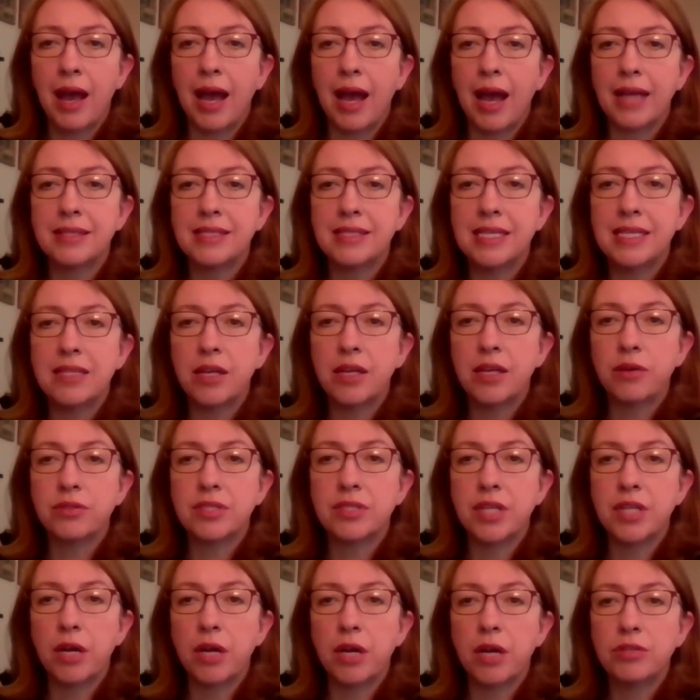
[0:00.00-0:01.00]
I see
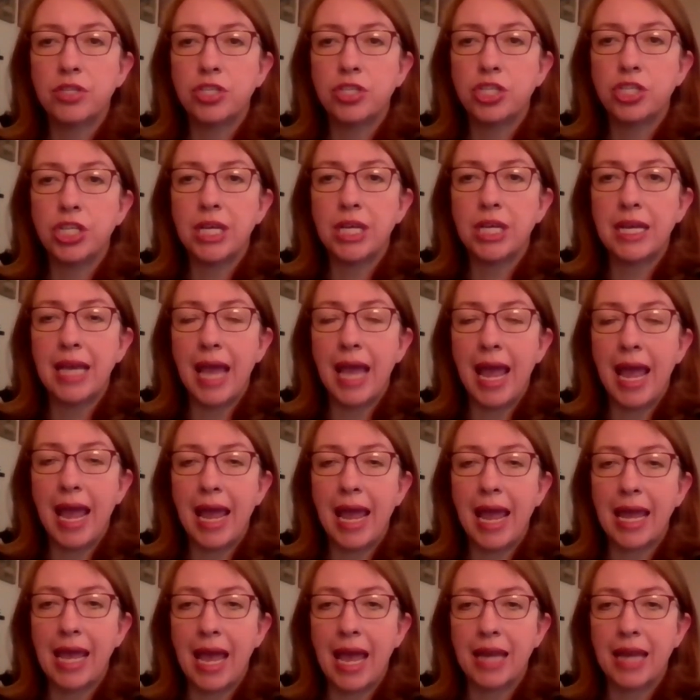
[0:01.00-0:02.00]
those notes, G,
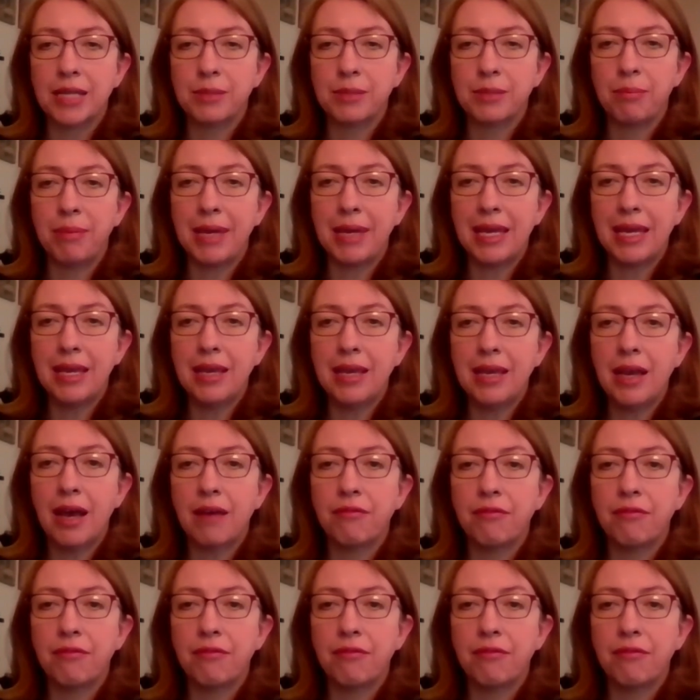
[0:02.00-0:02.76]
A, and B,